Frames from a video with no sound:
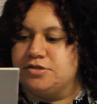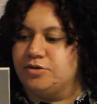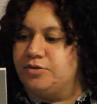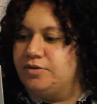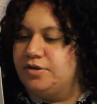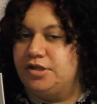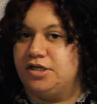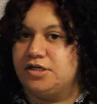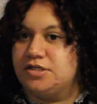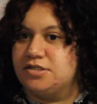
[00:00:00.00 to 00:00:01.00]
So
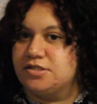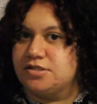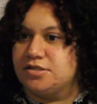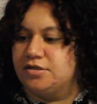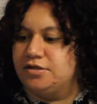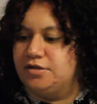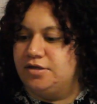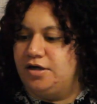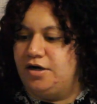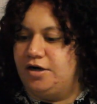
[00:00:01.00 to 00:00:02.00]
these
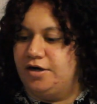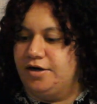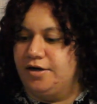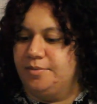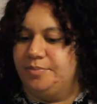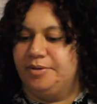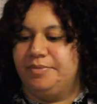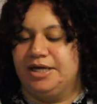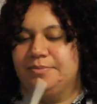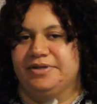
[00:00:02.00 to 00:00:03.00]
are
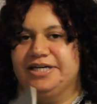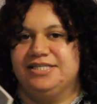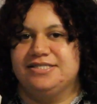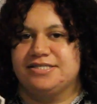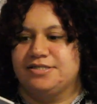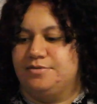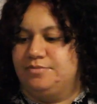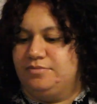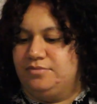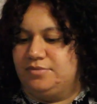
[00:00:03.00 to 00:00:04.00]
printmaking plates.
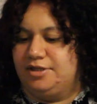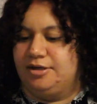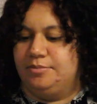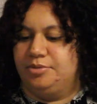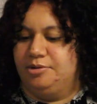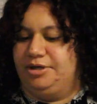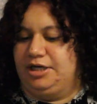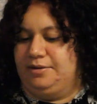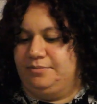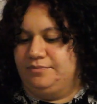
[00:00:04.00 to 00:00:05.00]
Not
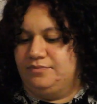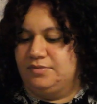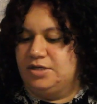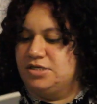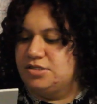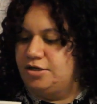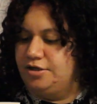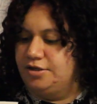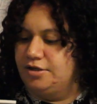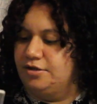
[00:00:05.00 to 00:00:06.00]
printmaking. These
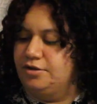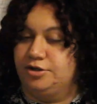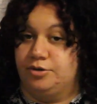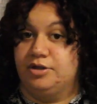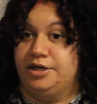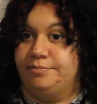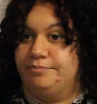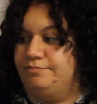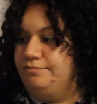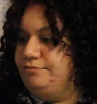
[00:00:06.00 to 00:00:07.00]
are linoleum.
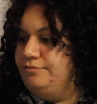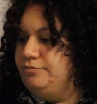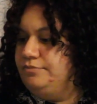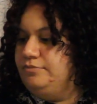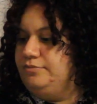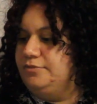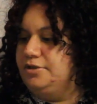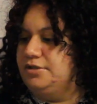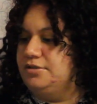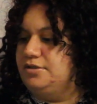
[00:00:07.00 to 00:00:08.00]

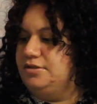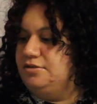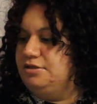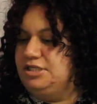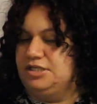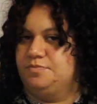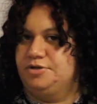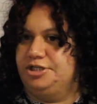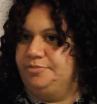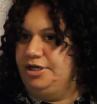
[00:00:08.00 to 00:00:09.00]
Well, it says
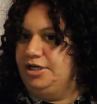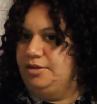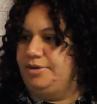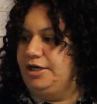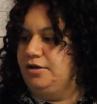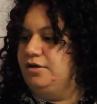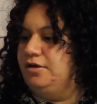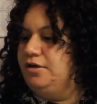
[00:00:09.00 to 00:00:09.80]
printing plate on the back.